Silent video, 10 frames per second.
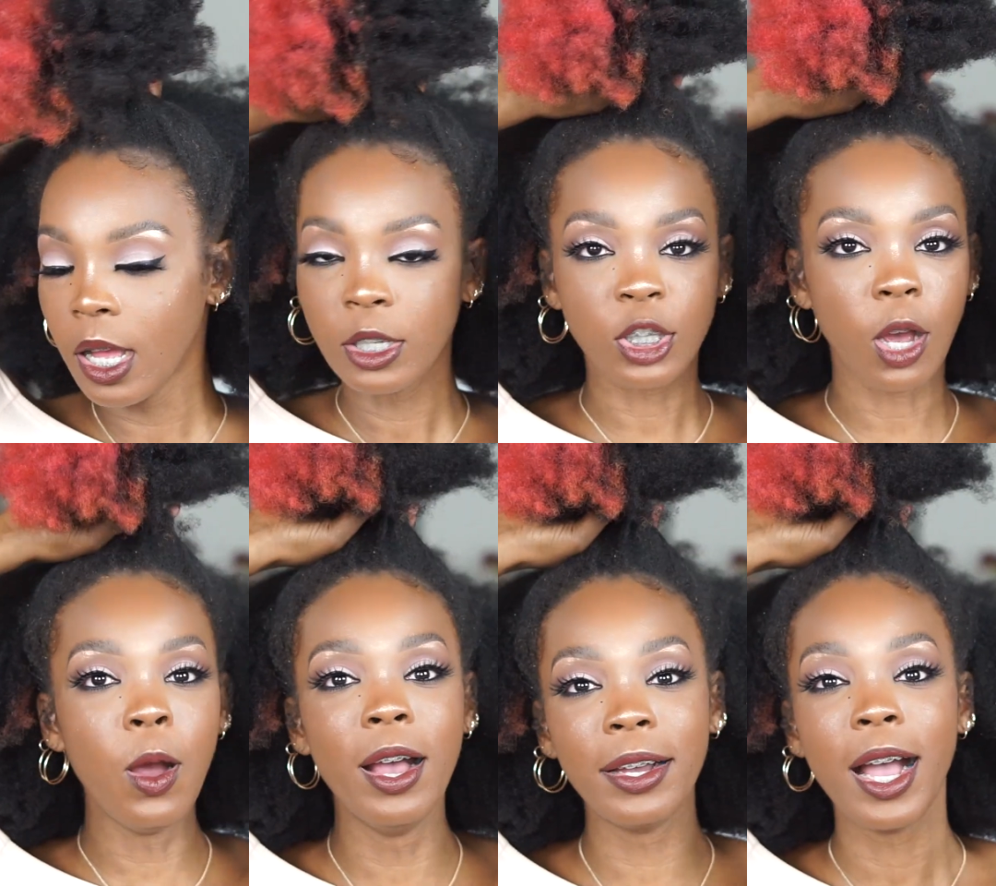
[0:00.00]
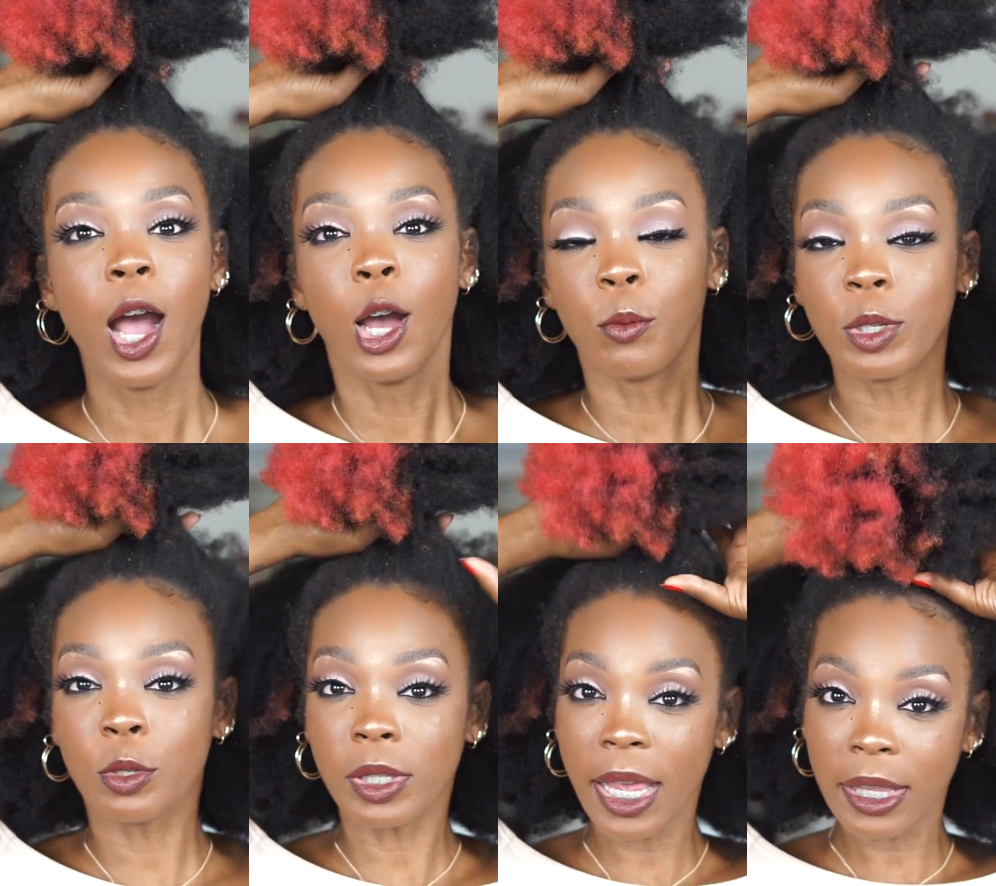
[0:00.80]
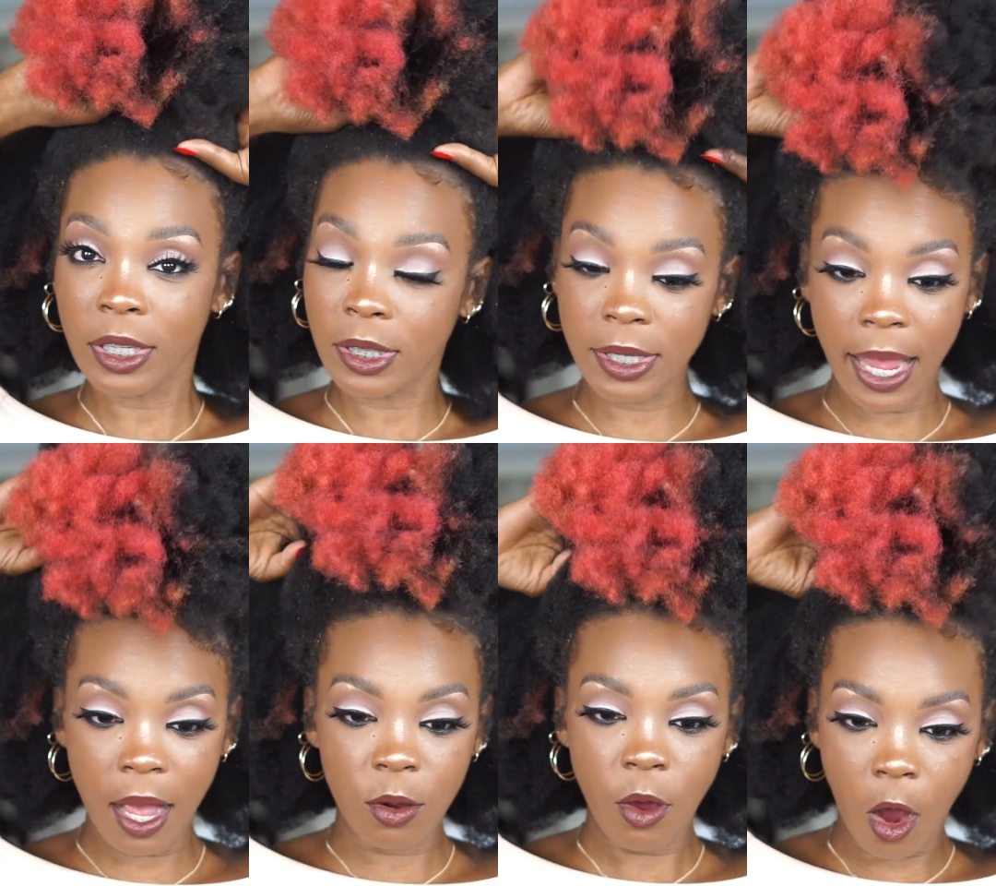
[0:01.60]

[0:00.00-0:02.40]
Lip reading: So when you take this down,